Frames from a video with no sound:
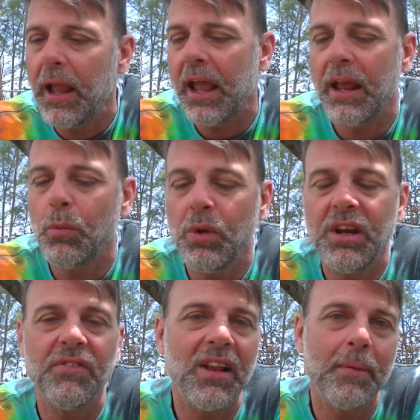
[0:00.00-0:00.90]
And we
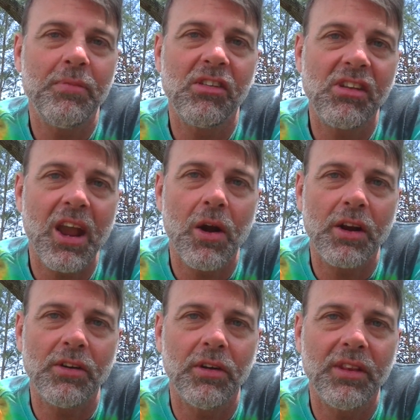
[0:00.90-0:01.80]
develop this
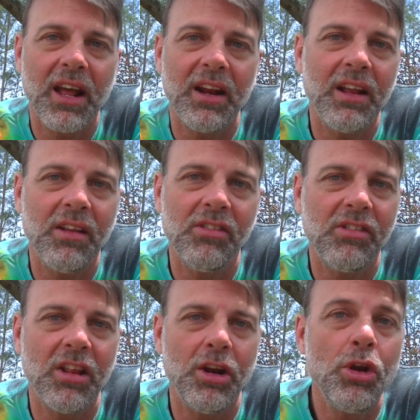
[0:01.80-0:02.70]
character that
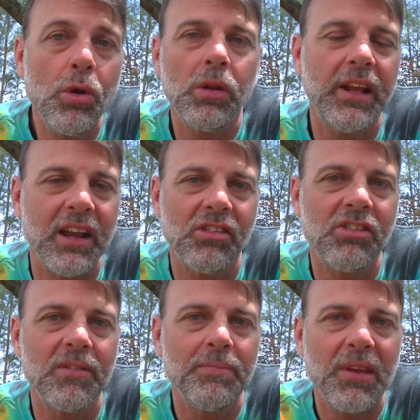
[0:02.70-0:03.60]
is the
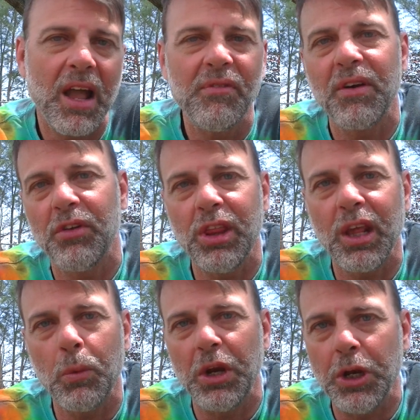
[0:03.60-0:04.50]
nucleus of
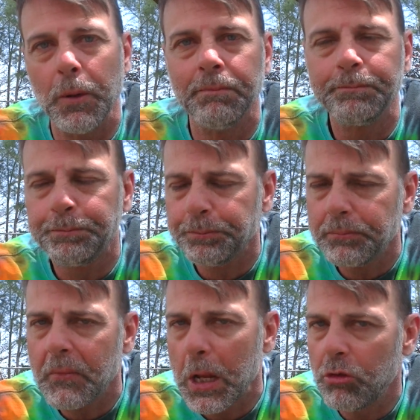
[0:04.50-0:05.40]
everything we do.
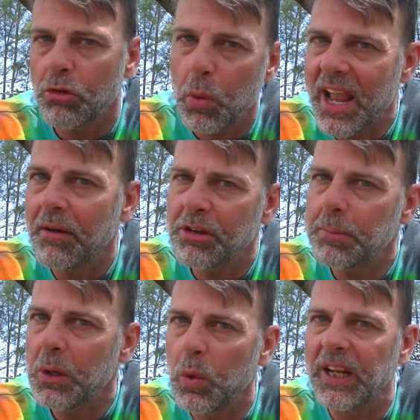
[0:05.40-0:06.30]
So we have to
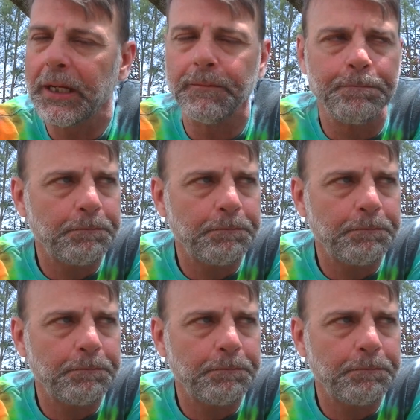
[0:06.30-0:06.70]
be willing.